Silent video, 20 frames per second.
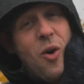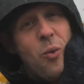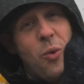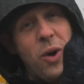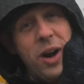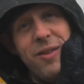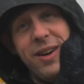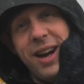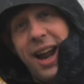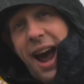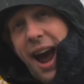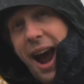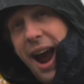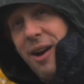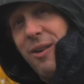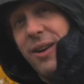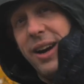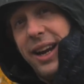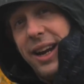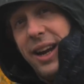we're at
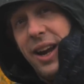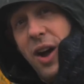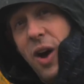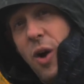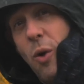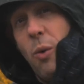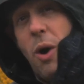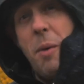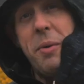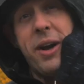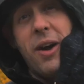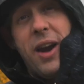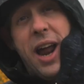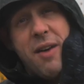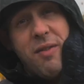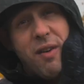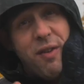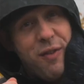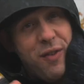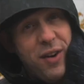ARRI, where we're going to
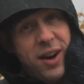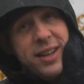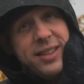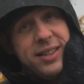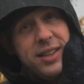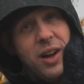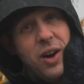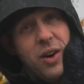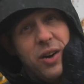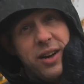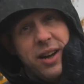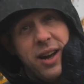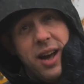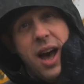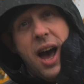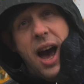have a first look